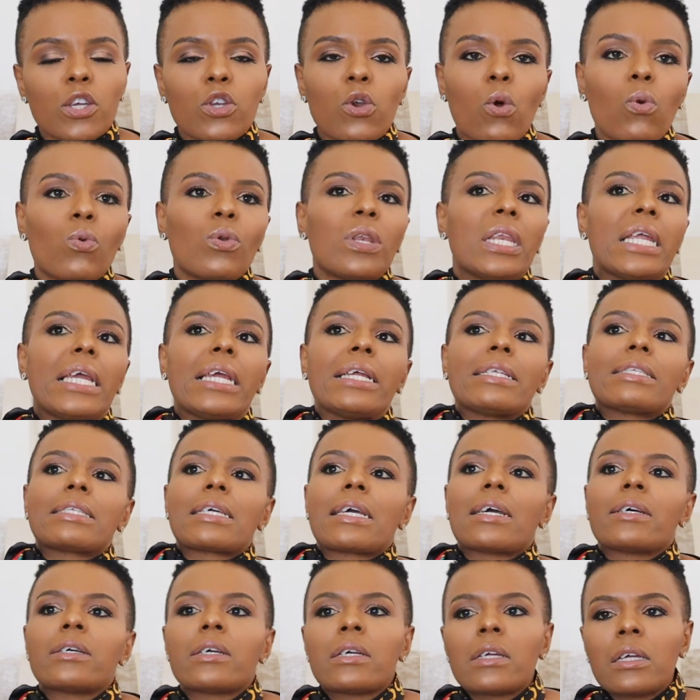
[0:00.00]
you don't need
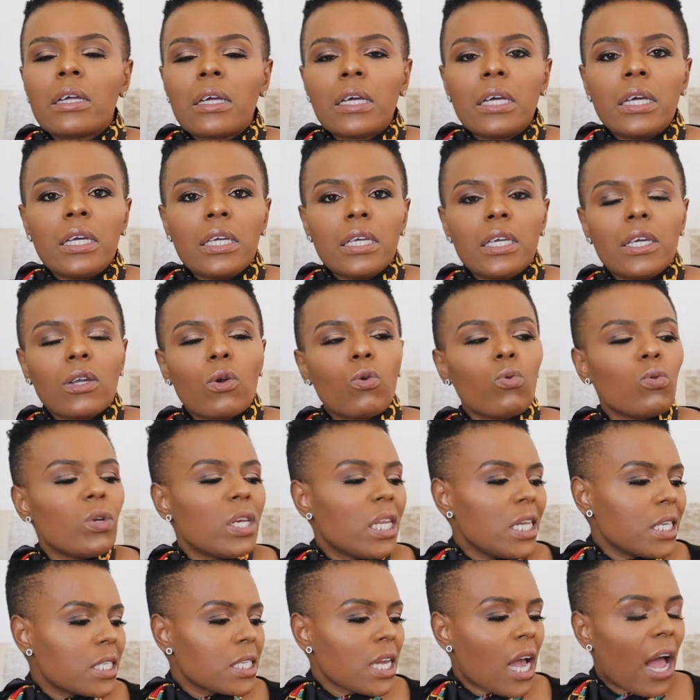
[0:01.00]
to. You don't
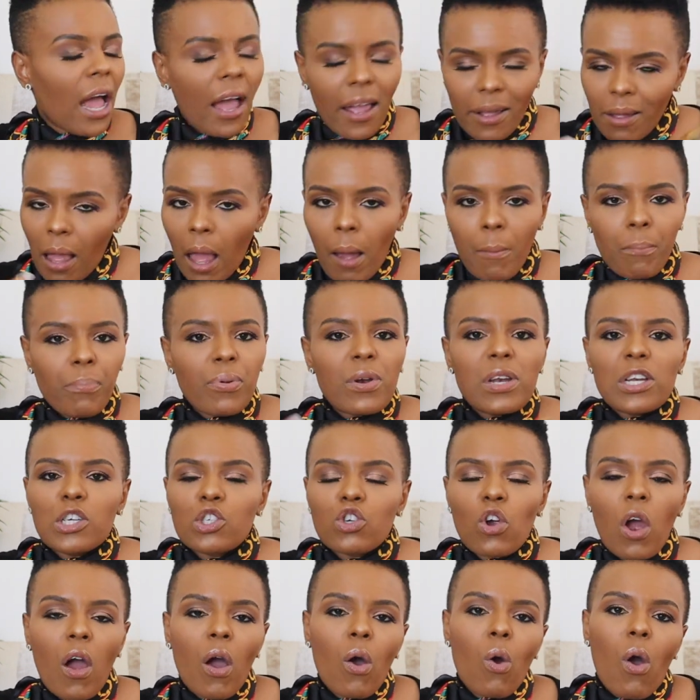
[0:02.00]
need to. I'm pretty
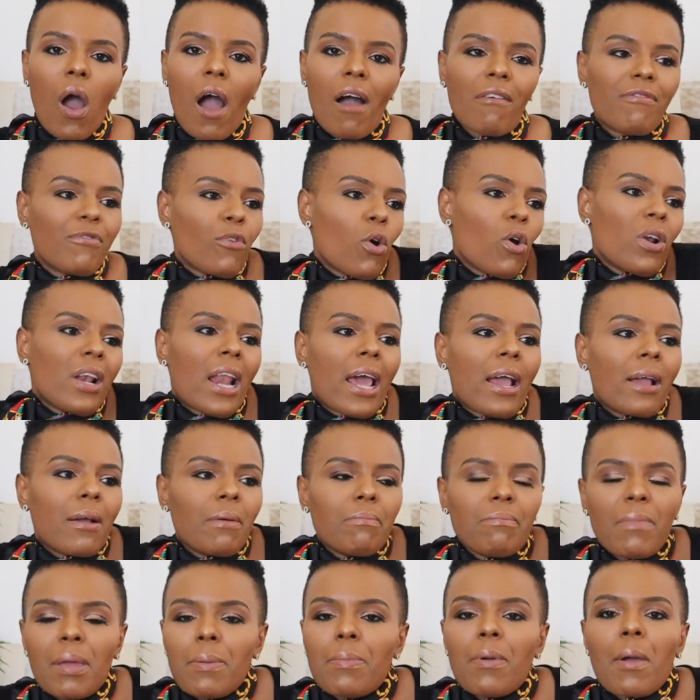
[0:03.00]
sure I've got
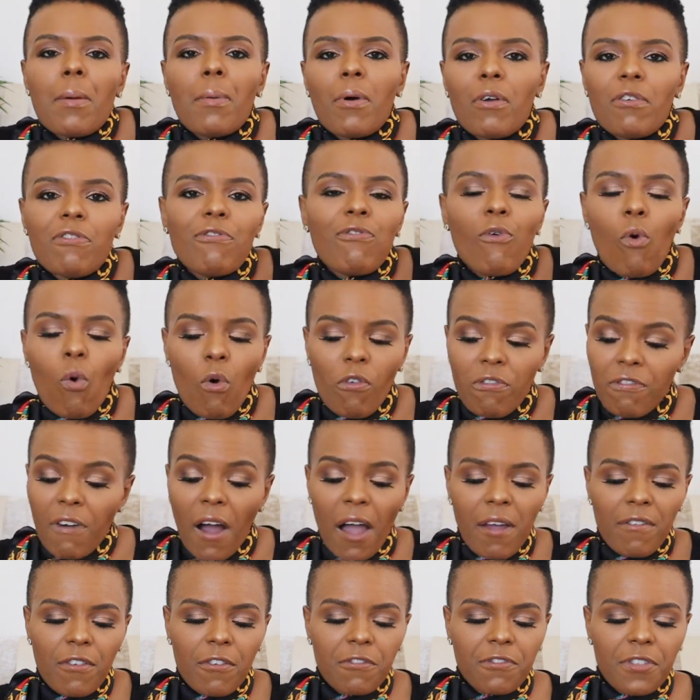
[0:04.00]
like maybe about 4 or
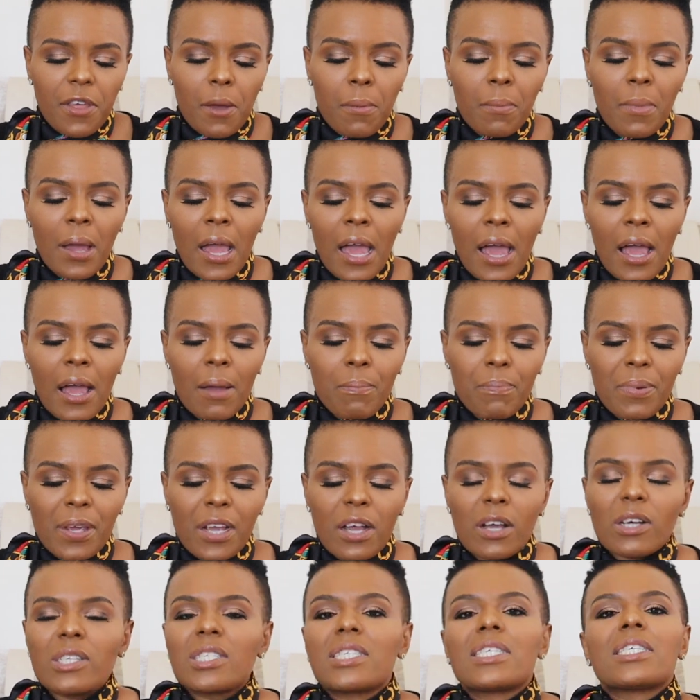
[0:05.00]
5 of them,
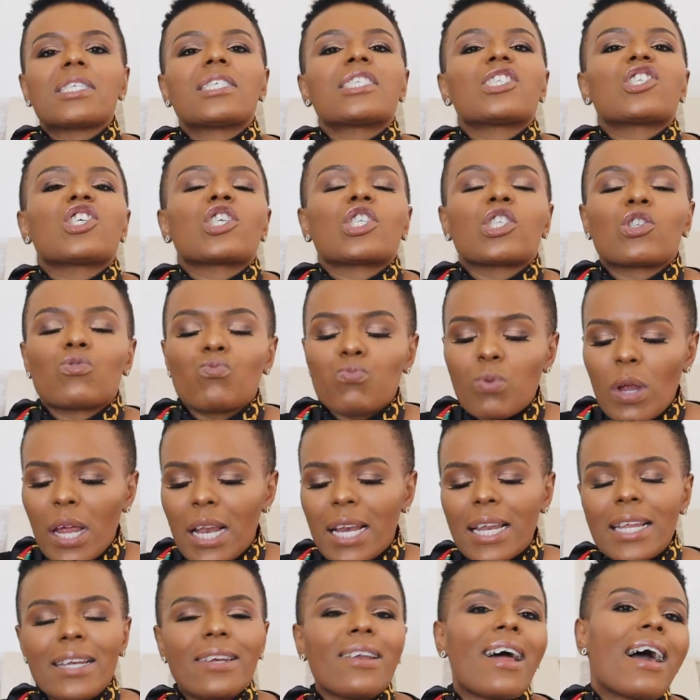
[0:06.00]
because it's just
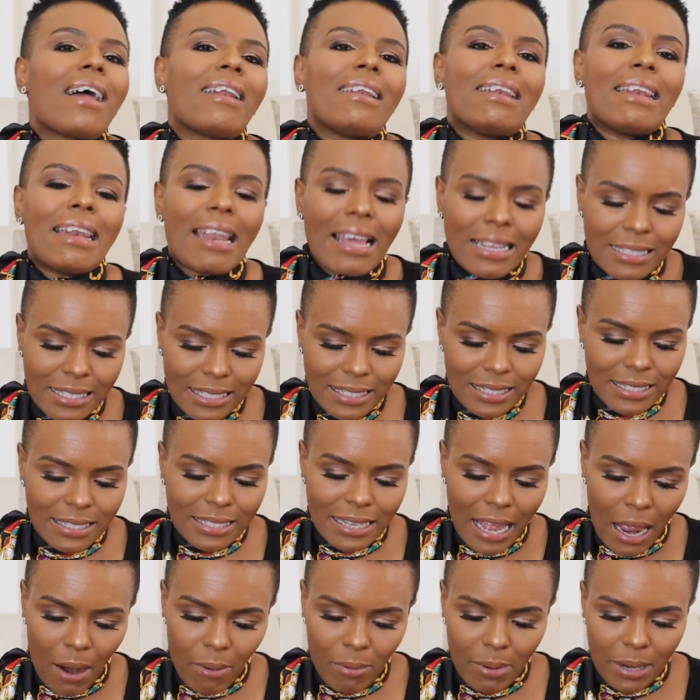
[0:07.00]
really not
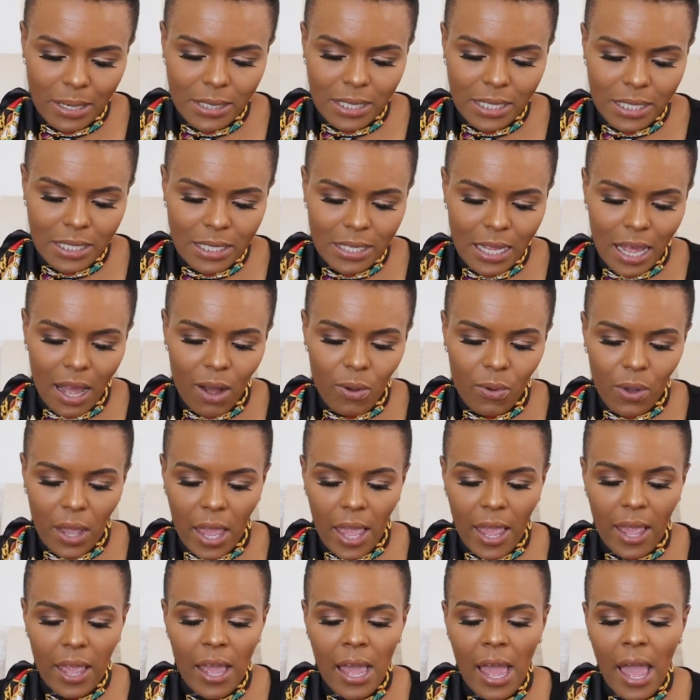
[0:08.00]
necessary,
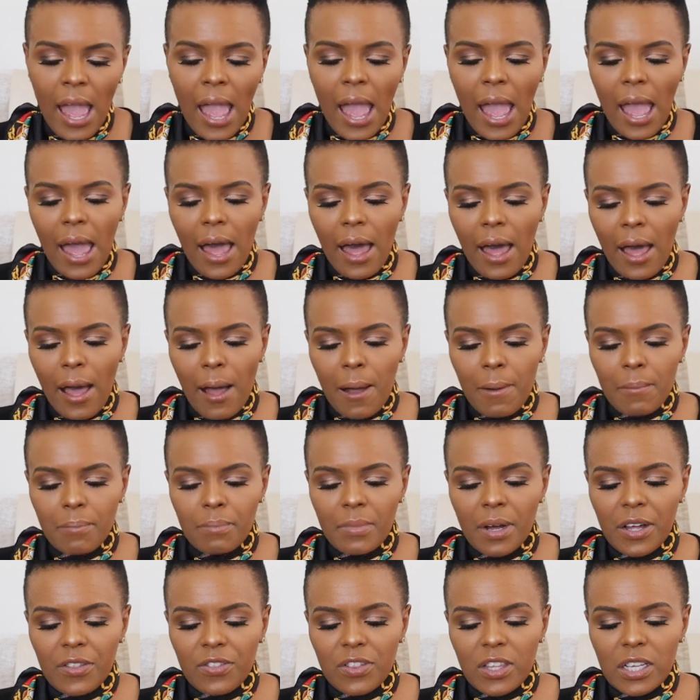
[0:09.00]
okay?
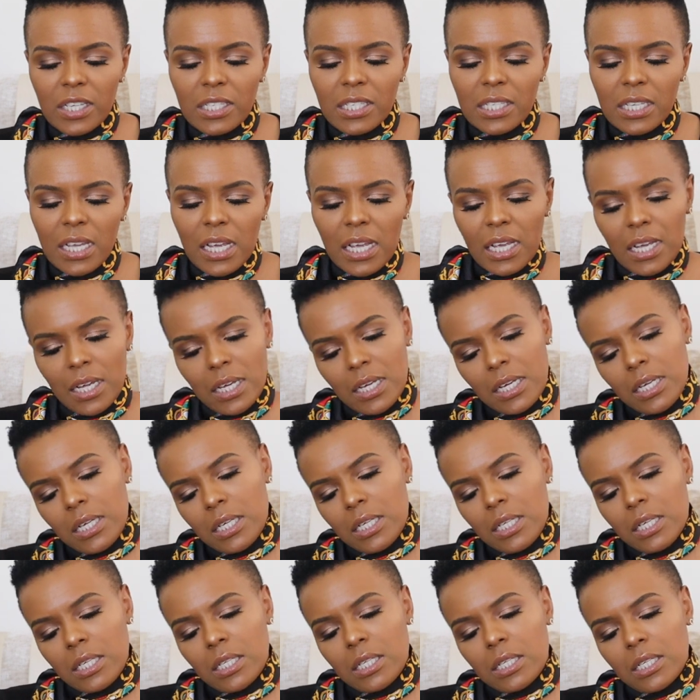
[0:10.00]
This
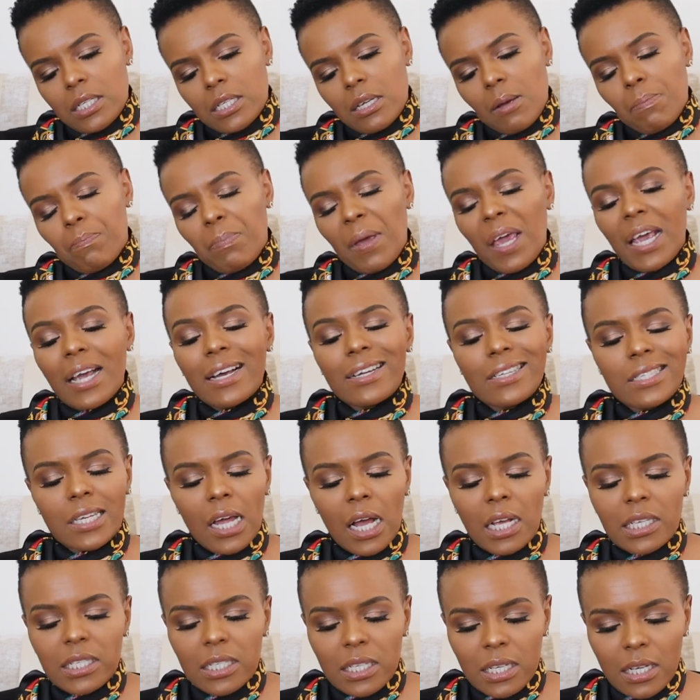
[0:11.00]
is Pink
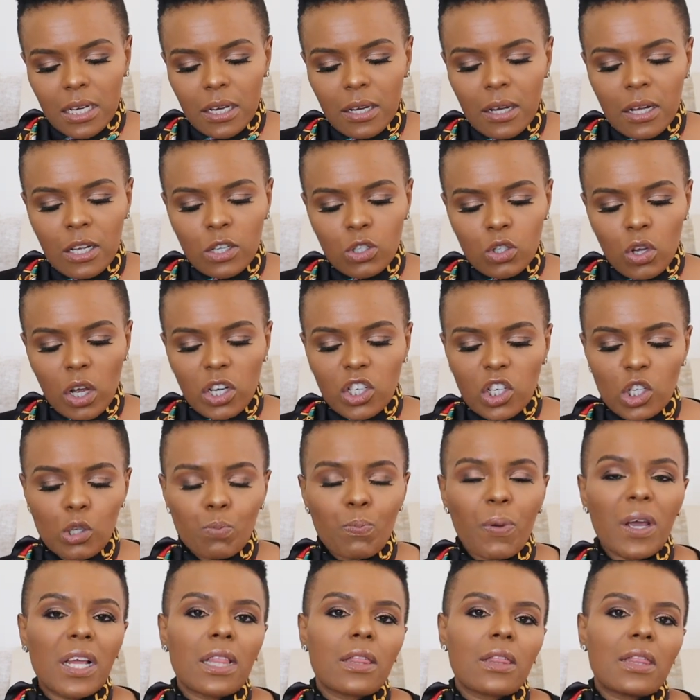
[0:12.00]
Dusk. So I
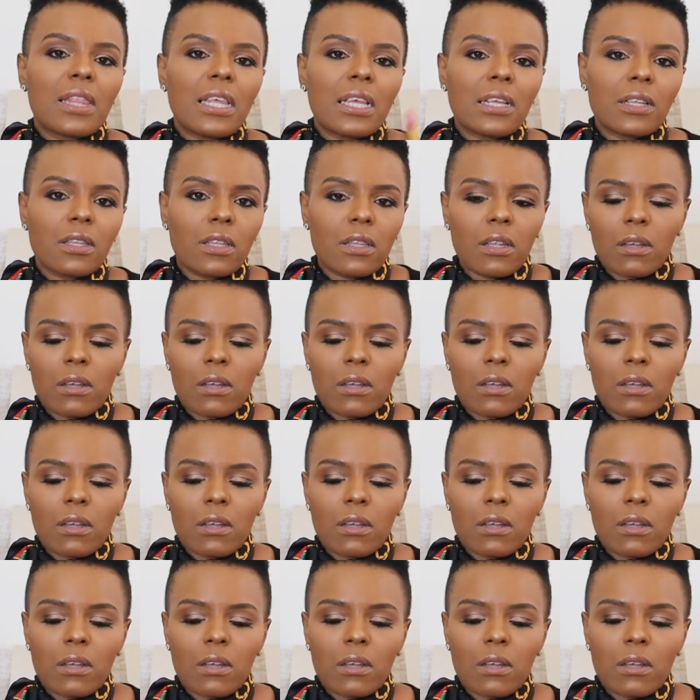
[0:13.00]
just picked the